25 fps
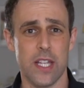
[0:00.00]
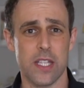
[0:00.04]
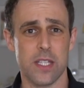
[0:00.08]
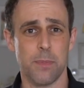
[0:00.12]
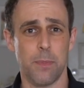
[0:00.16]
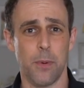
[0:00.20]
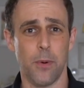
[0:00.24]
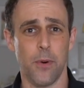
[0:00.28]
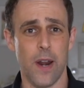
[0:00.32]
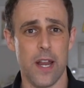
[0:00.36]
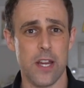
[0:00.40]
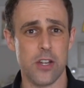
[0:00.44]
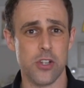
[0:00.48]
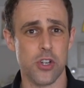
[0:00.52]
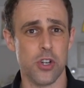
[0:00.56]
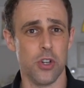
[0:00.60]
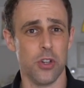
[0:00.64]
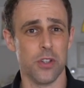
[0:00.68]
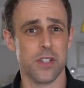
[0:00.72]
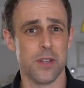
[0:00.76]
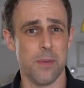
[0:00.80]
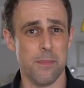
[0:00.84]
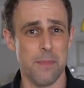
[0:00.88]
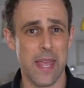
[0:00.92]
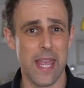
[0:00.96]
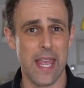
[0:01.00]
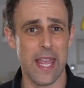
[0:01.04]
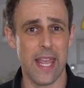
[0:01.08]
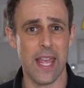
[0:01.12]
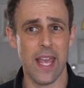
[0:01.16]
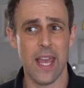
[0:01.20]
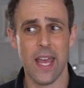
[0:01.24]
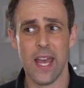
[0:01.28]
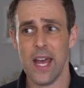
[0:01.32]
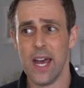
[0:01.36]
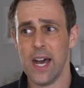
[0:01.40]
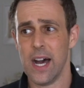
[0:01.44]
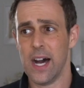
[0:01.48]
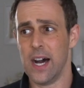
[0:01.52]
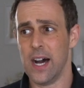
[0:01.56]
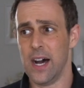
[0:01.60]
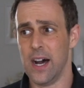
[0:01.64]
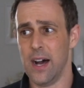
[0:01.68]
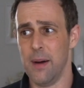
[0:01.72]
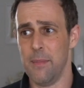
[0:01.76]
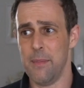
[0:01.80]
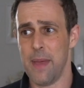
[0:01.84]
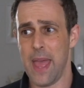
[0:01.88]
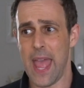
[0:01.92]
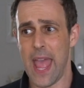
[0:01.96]
inspirational to me
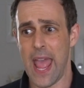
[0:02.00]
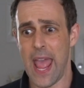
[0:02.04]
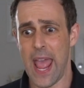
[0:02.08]
um,